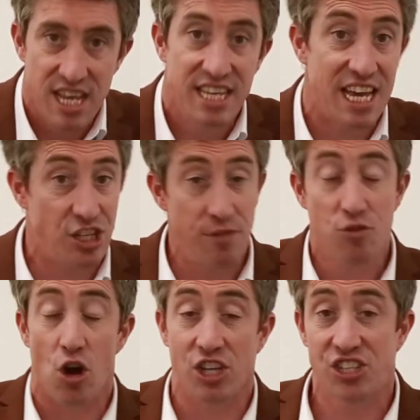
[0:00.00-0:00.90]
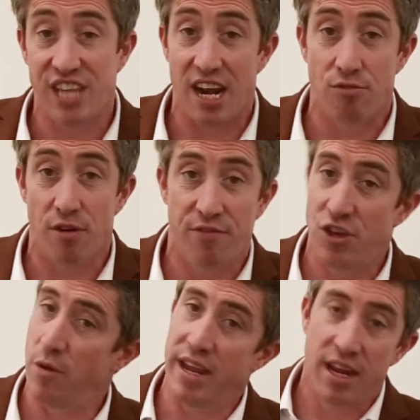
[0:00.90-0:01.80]
Yes, you've got a seller
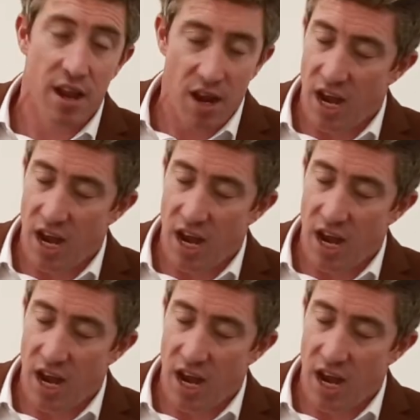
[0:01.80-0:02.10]
reviewing